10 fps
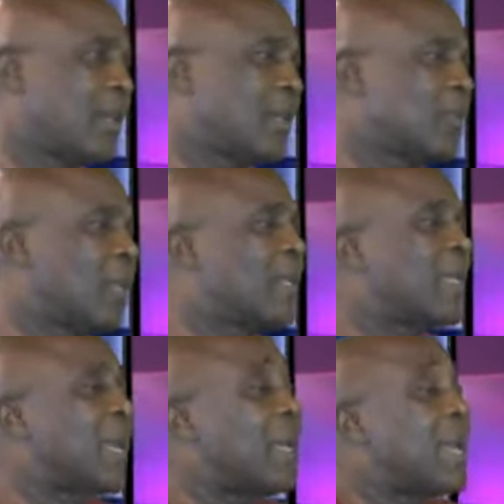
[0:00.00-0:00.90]
so that they
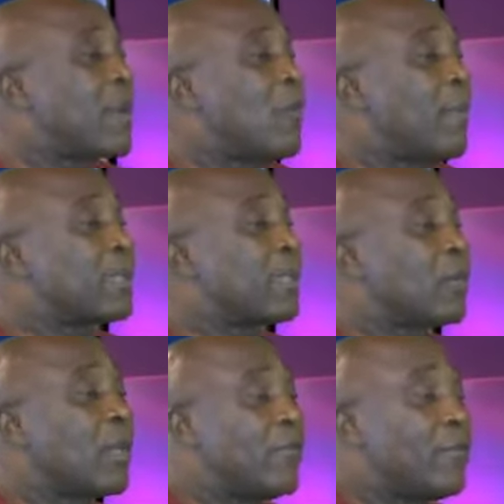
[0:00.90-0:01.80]
cannot come and say,
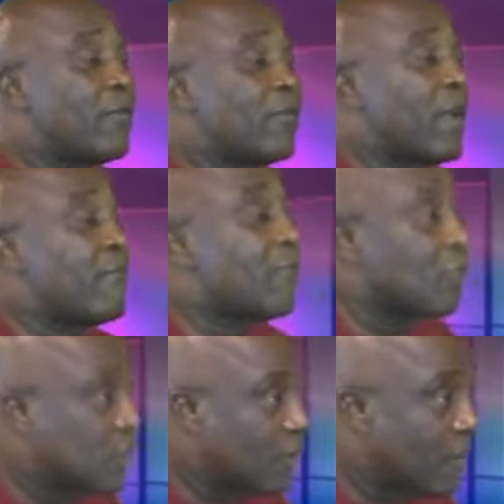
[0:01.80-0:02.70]
okay, if I vote,